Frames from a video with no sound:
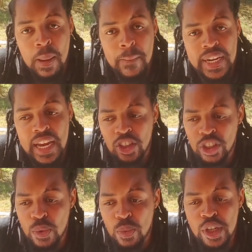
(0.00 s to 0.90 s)
but he
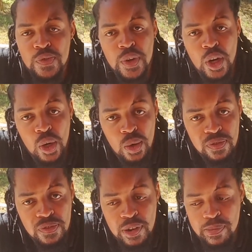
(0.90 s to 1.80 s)
actually works for a law
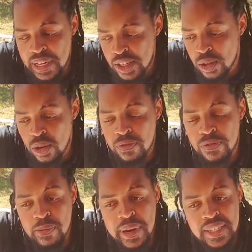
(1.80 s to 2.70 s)
firm, and his law
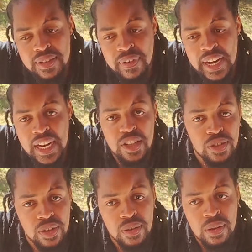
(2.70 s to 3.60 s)
firm has a
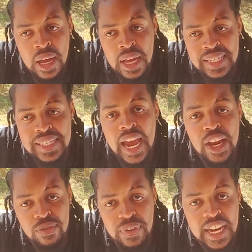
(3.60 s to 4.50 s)
financial
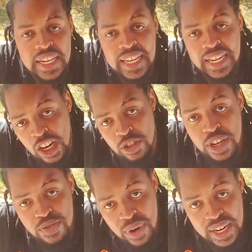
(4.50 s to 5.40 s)
side of it that
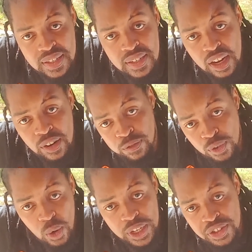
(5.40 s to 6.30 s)
actually runs a
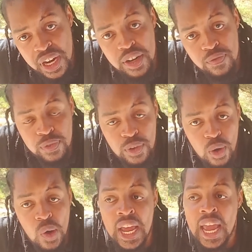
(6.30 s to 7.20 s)
trading
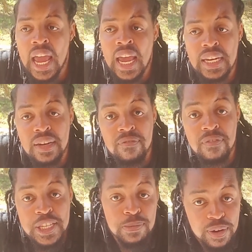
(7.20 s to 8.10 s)
floor, and an
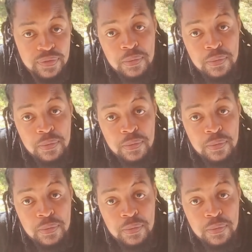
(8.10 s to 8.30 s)
investment firm